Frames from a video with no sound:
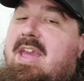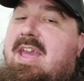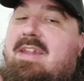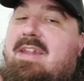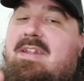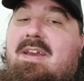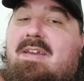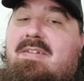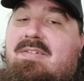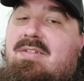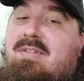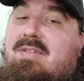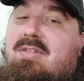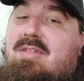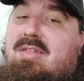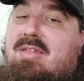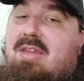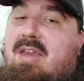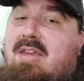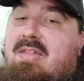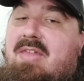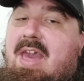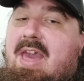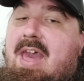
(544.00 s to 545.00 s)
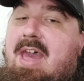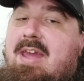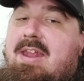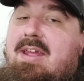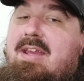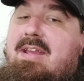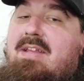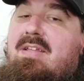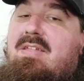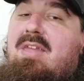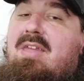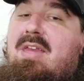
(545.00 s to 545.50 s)
It doesn't say
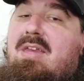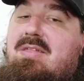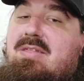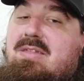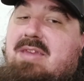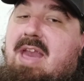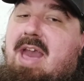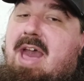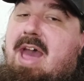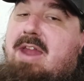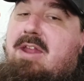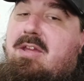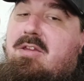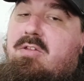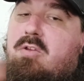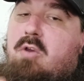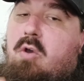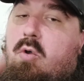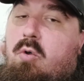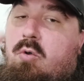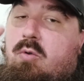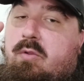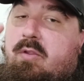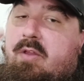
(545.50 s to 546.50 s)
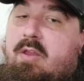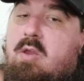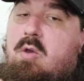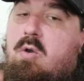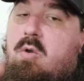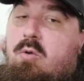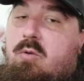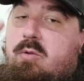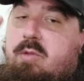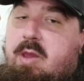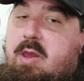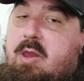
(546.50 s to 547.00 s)
that. It says God is holy,
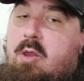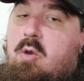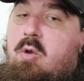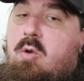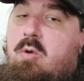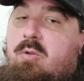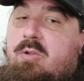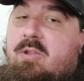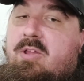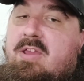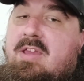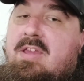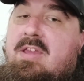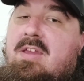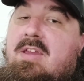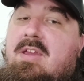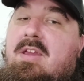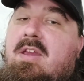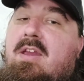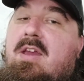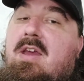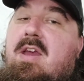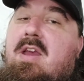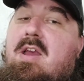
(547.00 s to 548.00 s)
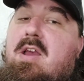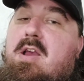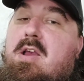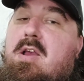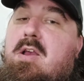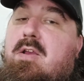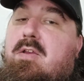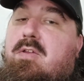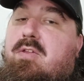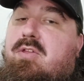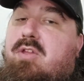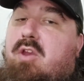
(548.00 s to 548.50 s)
holy, holy.
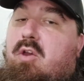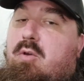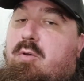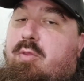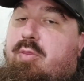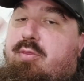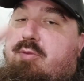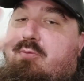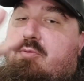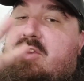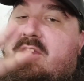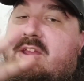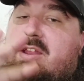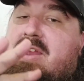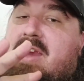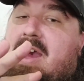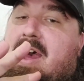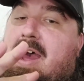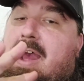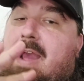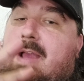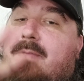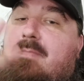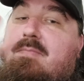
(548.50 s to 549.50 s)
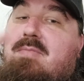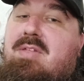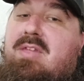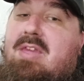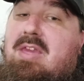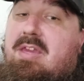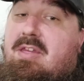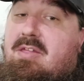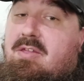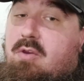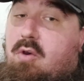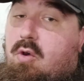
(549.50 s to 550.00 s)
So three times
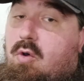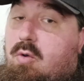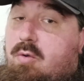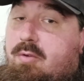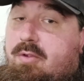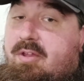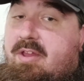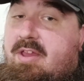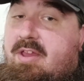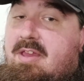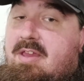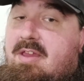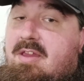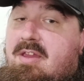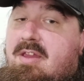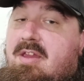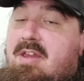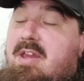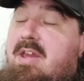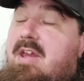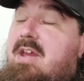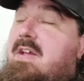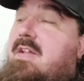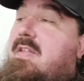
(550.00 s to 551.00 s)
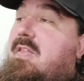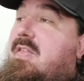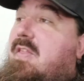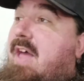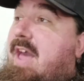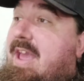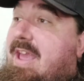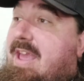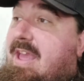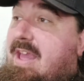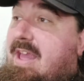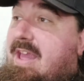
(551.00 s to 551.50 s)
he's holy.
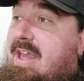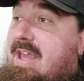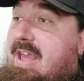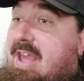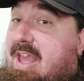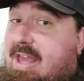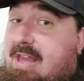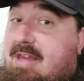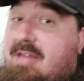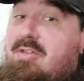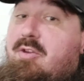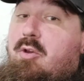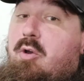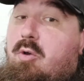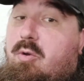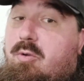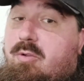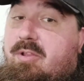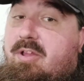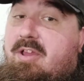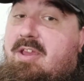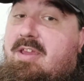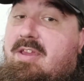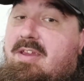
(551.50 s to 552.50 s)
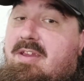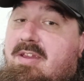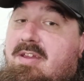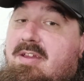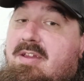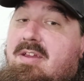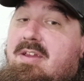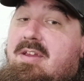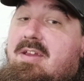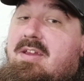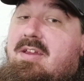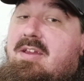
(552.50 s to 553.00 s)
Like, he's holy.
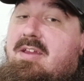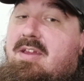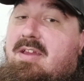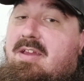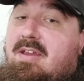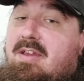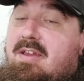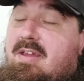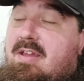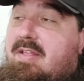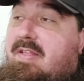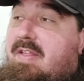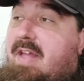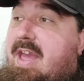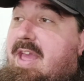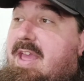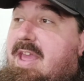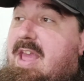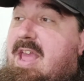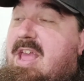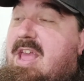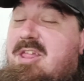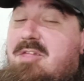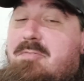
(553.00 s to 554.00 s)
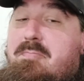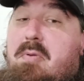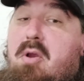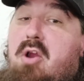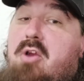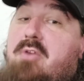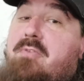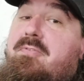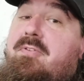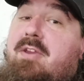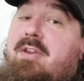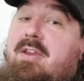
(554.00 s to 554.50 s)
Like, he's
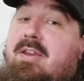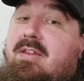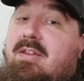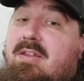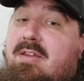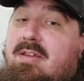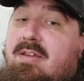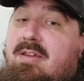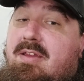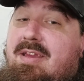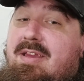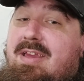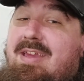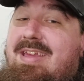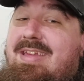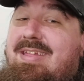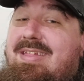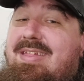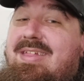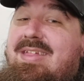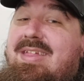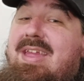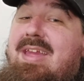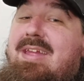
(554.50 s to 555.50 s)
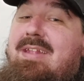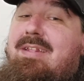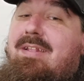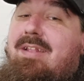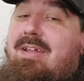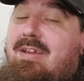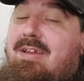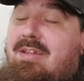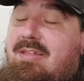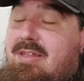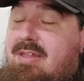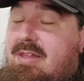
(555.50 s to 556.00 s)
perfect. He's
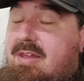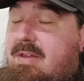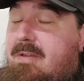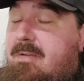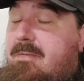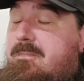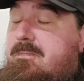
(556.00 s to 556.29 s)
sinless.